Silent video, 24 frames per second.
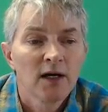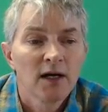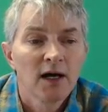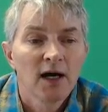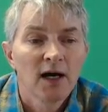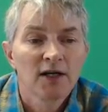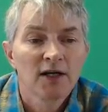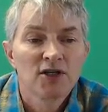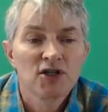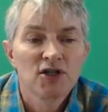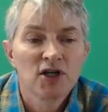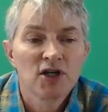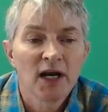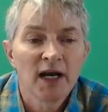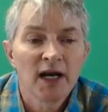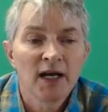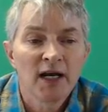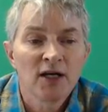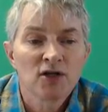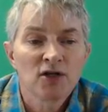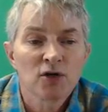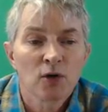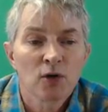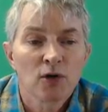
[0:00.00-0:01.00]
a
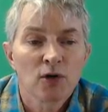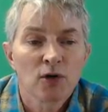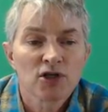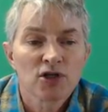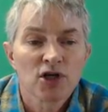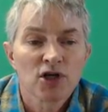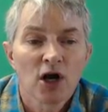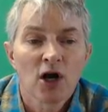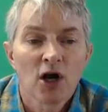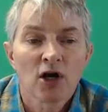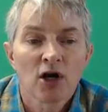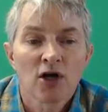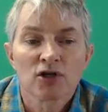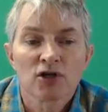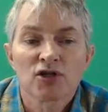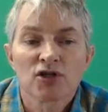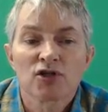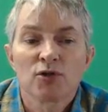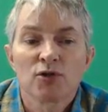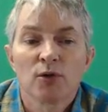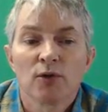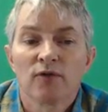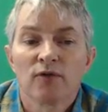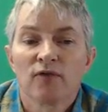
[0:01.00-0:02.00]
change or
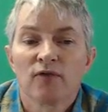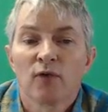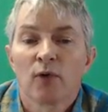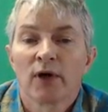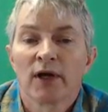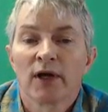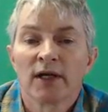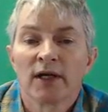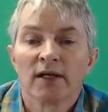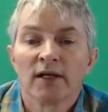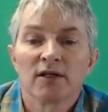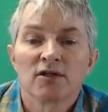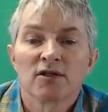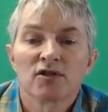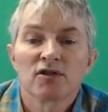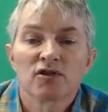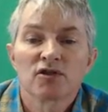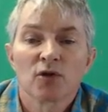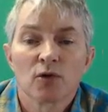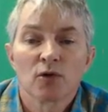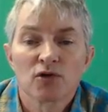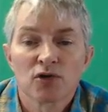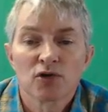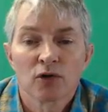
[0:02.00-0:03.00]
charge to avoid
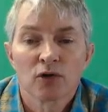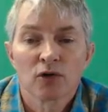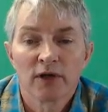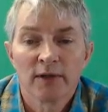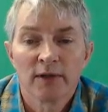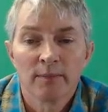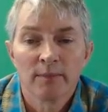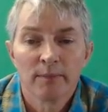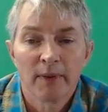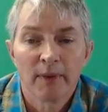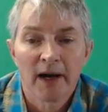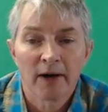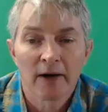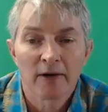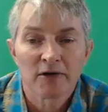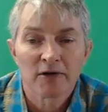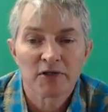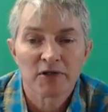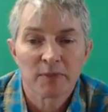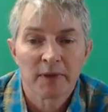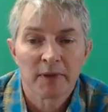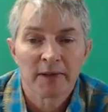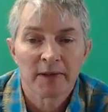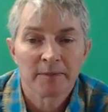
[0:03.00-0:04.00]
social
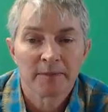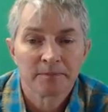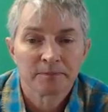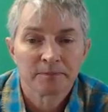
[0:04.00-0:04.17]
embarrassment.